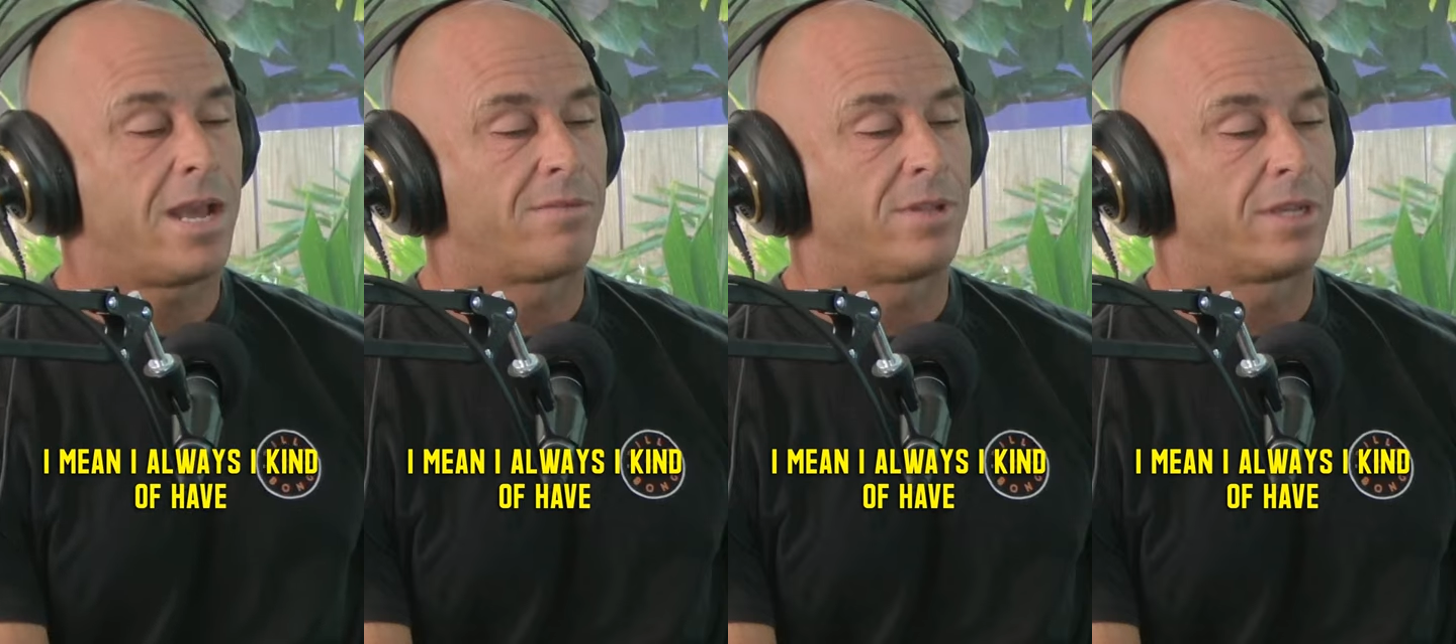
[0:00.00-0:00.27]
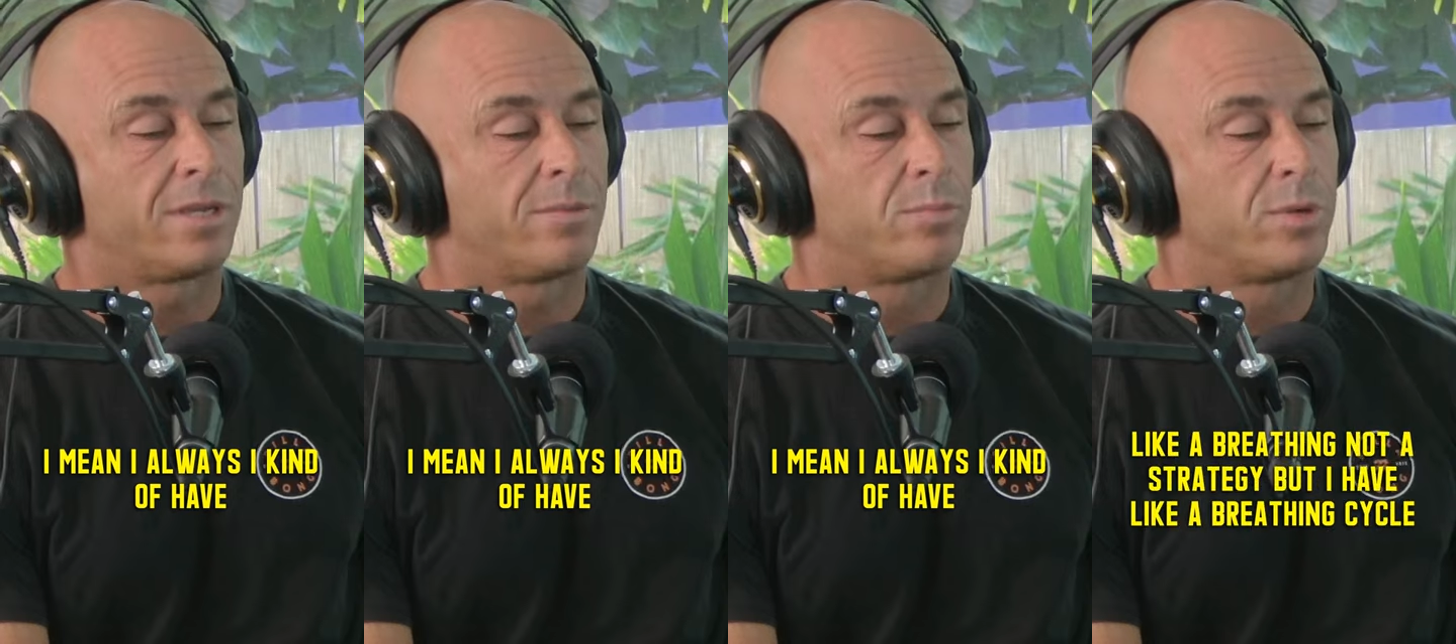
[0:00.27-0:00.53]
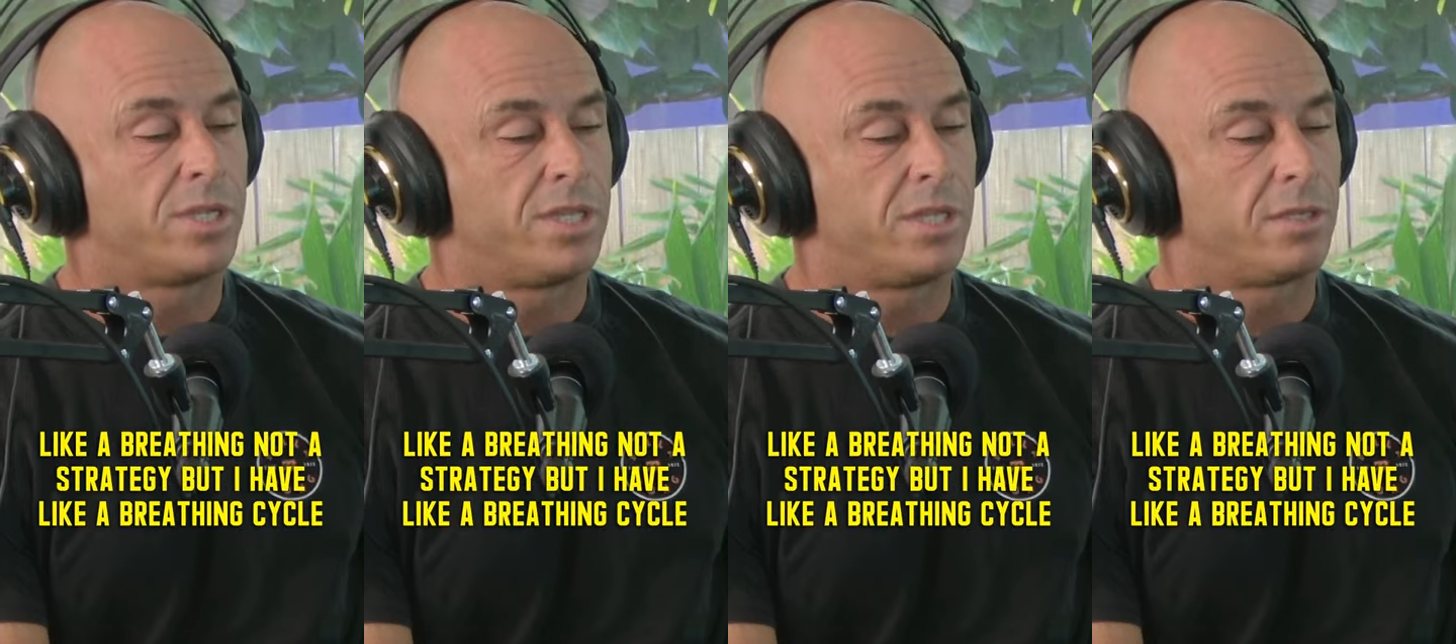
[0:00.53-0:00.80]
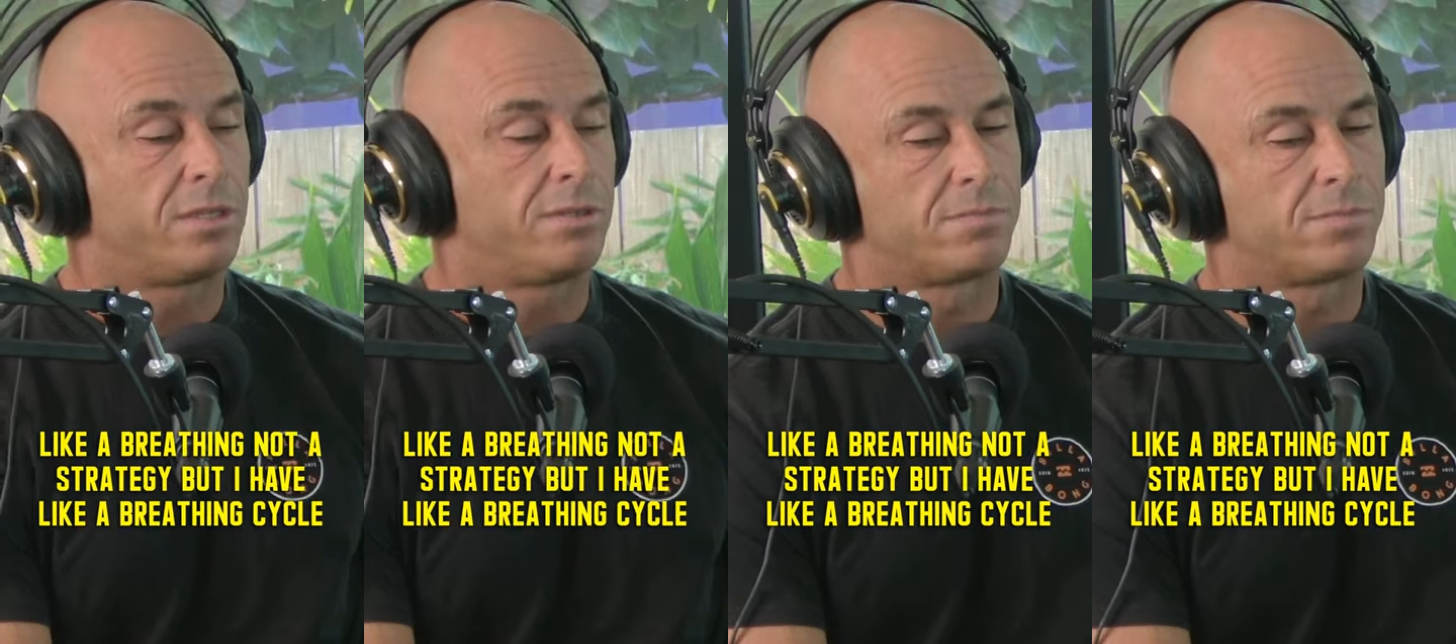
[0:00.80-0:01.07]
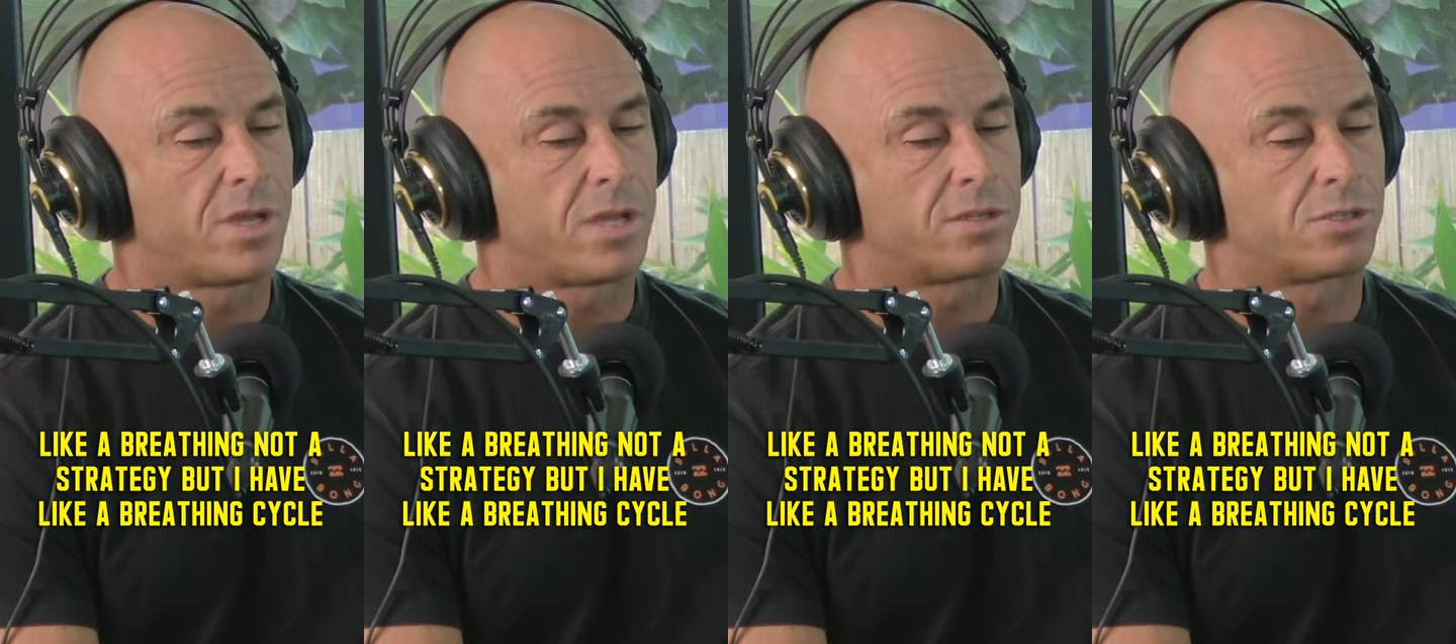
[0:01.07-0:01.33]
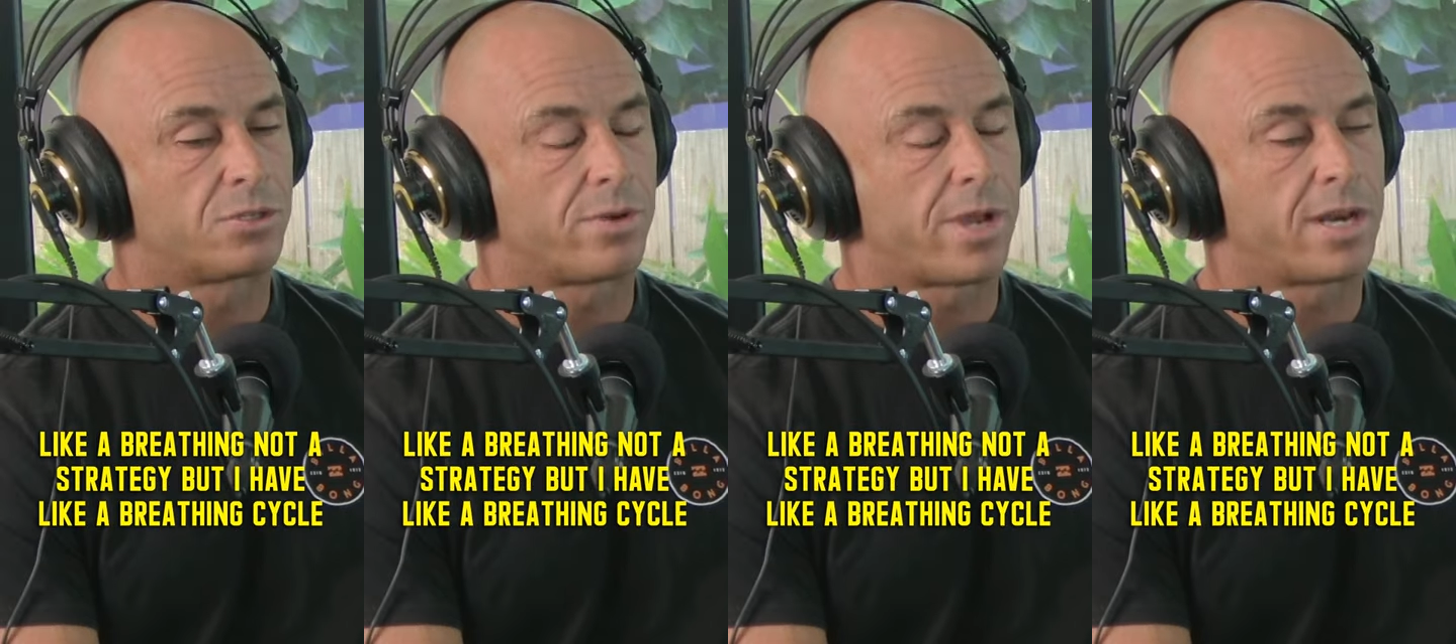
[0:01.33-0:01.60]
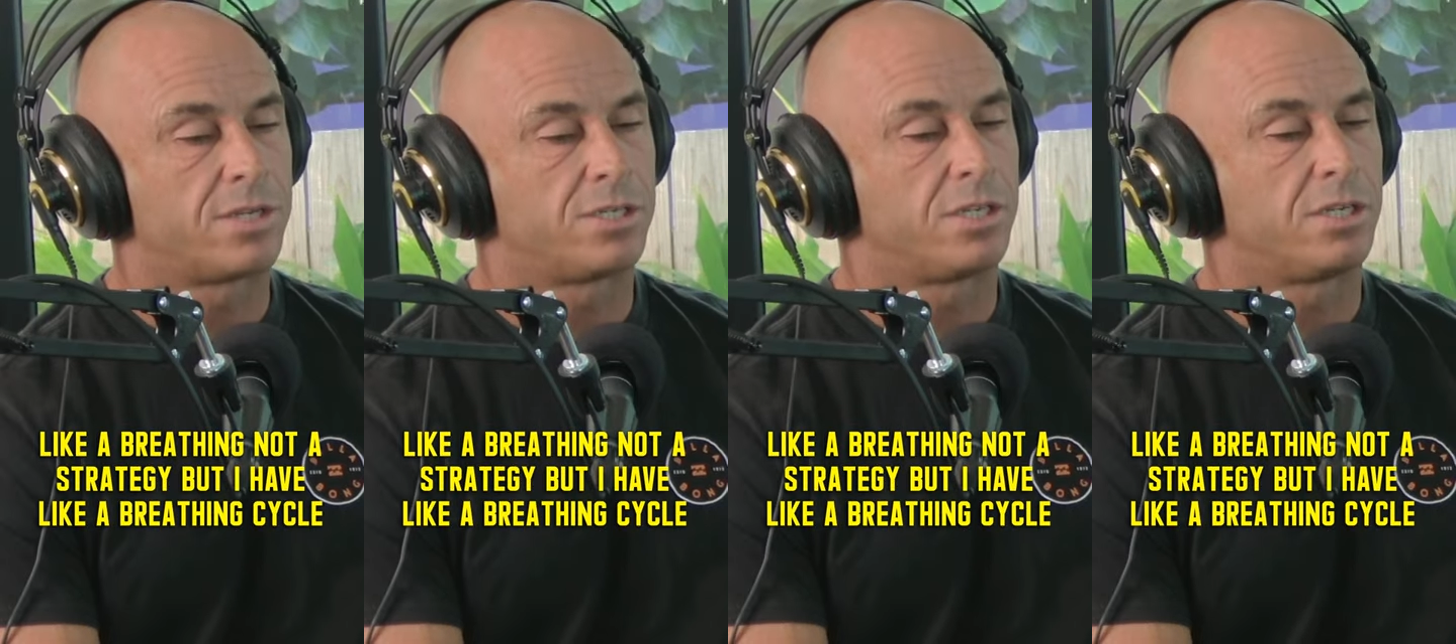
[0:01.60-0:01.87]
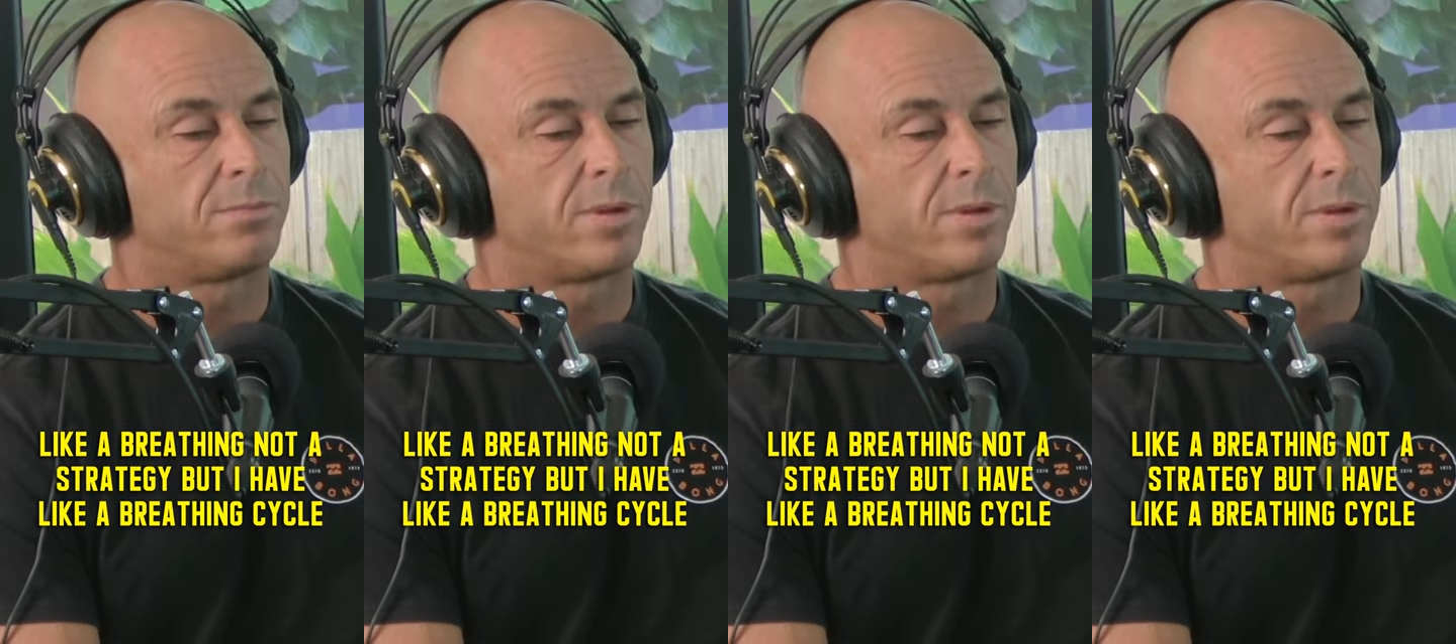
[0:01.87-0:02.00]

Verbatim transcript: have like a breathing, not a strategy,